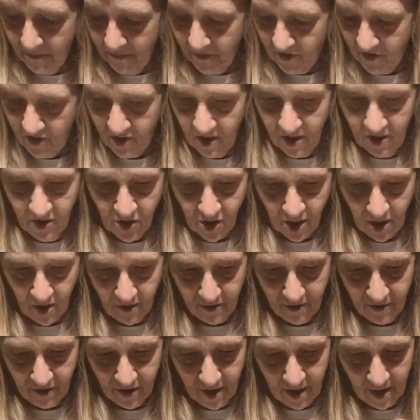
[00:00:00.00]

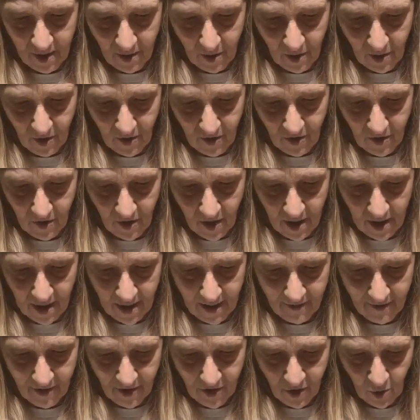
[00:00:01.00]
seashell flowers. I
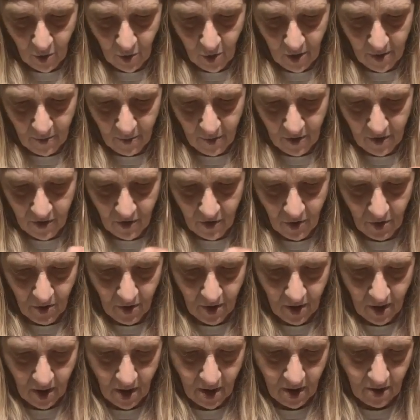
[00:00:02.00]
never thought it would do
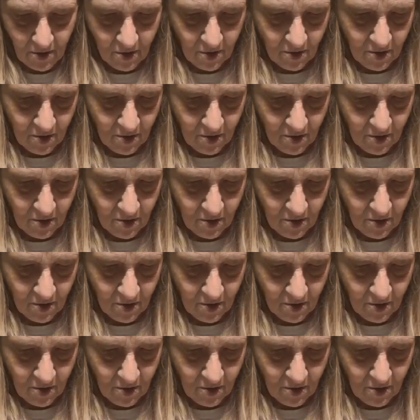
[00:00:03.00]
that.